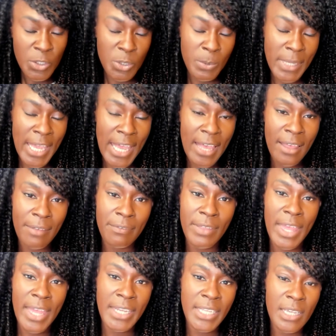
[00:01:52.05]
Do we have
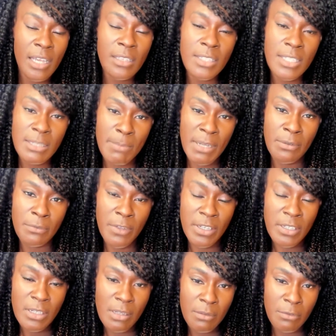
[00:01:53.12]
any unspent
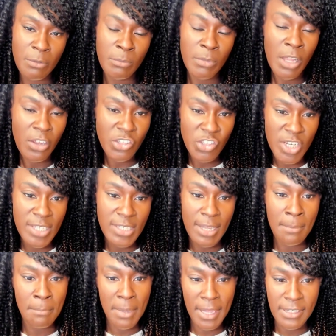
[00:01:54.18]
funding from last year's
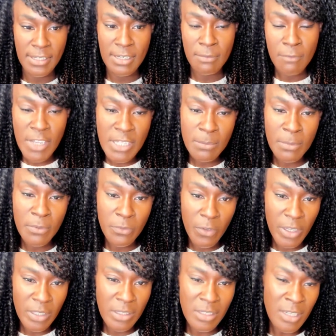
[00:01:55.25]
impact and investment
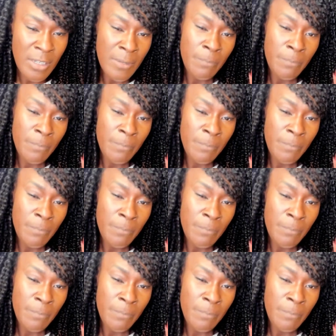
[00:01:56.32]
fund?